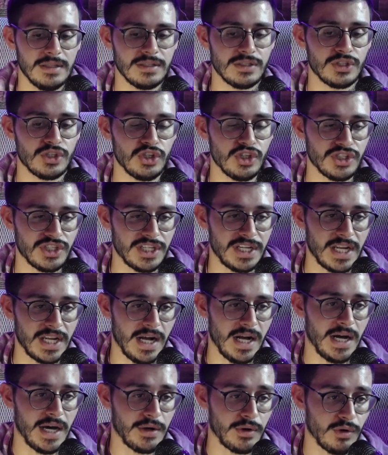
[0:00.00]
this is just an
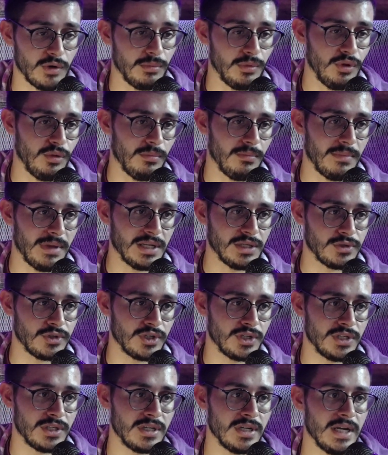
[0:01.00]
honorable
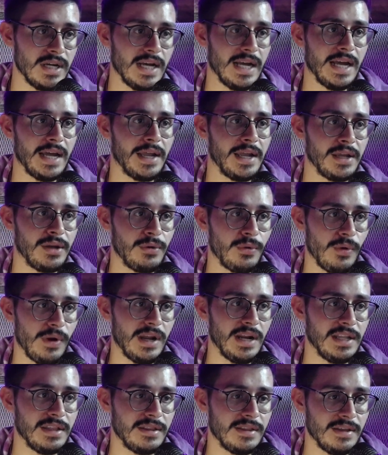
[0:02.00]
mention. I
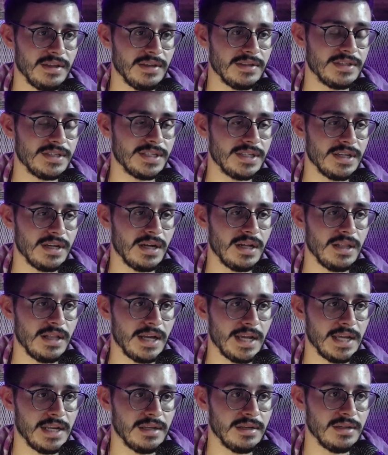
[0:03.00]
created this
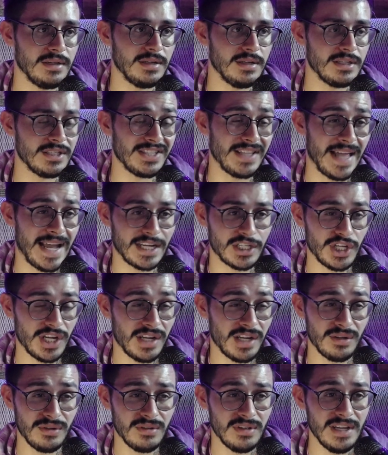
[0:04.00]
client Slack
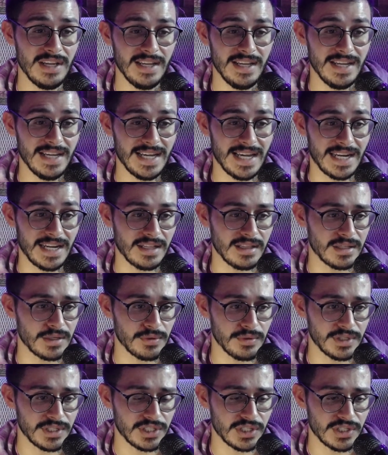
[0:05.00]
channel, and it
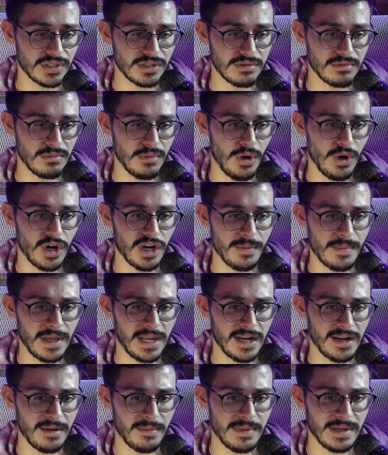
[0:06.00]
literally just
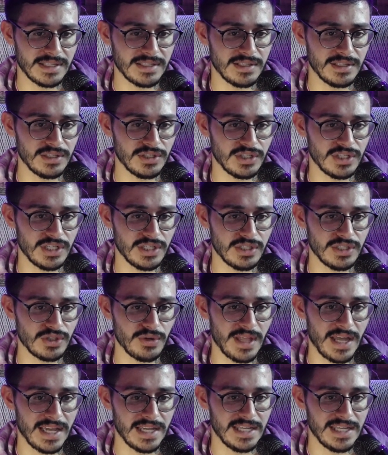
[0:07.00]
automated a message so